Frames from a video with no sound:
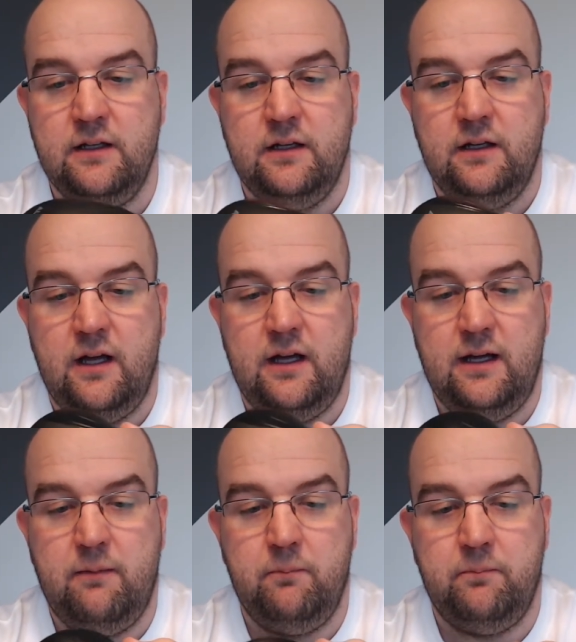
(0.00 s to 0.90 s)

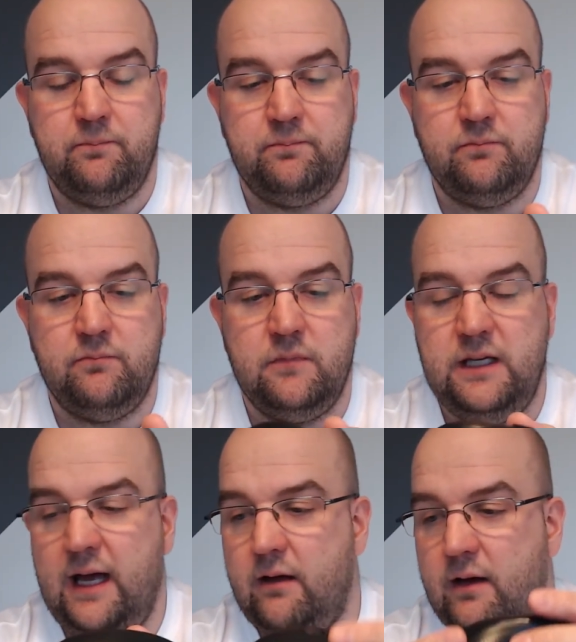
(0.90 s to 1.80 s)
Um,
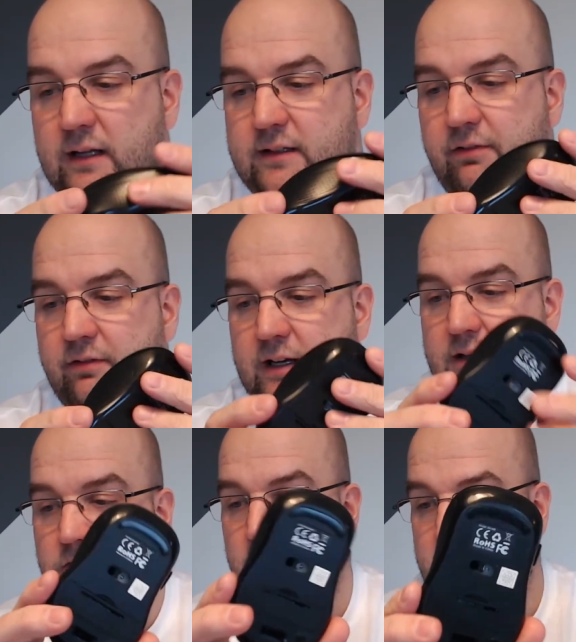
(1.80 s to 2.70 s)
yeah, I definitely
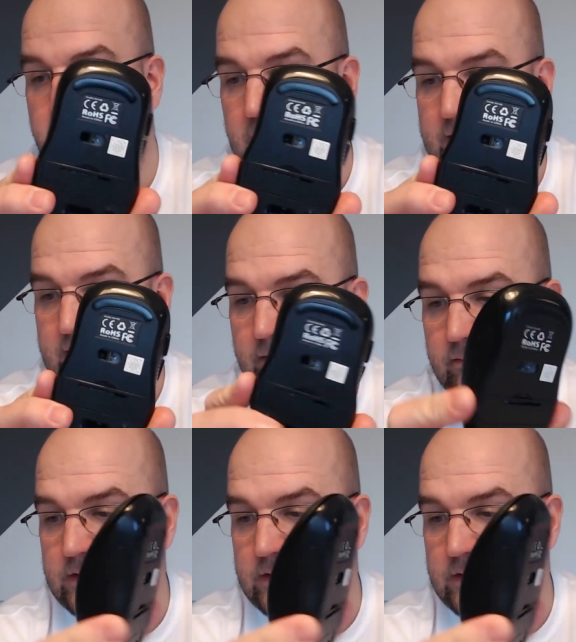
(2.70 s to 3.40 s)
recommend it.